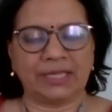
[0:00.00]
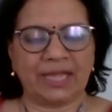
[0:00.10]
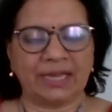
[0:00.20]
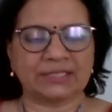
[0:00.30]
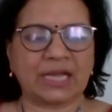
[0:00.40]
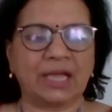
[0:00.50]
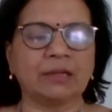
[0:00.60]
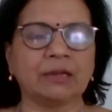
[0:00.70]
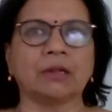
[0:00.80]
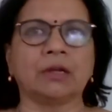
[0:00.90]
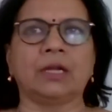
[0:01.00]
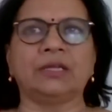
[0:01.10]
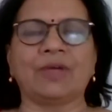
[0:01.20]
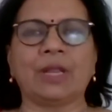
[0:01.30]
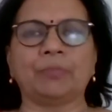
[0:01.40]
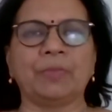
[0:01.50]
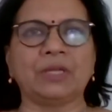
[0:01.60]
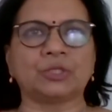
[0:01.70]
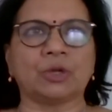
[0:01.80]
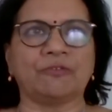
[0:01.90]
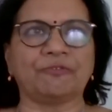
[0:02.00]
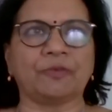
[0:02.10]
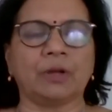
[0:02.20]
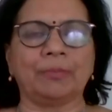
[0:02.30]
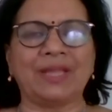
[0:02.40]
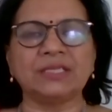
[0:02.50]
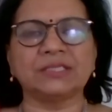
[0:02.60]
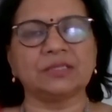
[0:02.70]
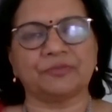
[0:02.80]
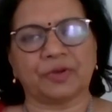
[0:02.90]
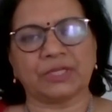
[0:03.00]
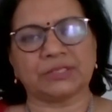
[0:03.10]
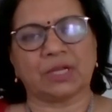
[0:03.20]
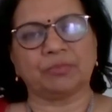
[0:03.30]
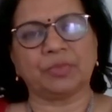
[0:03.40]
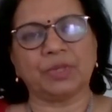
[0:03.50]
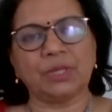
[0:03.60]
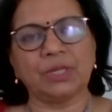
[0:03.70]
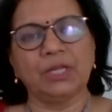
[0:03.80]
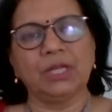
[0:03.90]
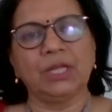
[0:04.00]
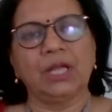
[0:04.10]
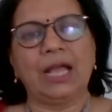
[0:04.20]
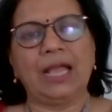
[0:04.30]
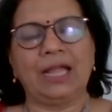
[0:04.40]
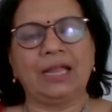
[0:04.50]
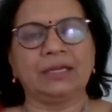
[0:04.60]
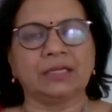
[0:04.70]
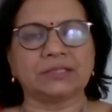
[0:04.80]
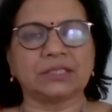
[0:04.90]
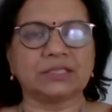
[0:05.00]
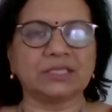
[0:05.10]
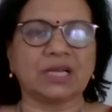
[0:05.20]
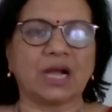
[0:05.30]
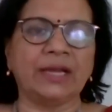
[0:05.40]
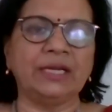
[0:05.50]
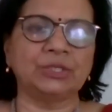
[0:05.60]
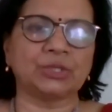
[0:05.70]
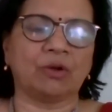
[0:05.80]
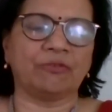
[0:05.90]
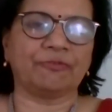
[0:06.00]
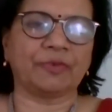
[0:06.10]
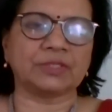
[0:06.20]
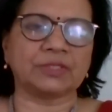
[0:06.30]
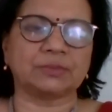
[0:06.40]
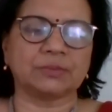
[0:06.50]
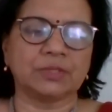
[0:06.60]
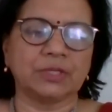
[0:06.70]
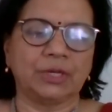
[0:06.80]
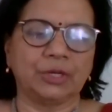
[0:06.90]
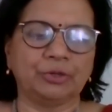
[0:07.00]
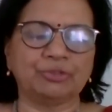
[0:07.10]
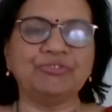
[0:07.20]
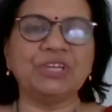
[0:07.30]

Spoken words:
the entire development of medicine, for example. And certain kinds of, you know,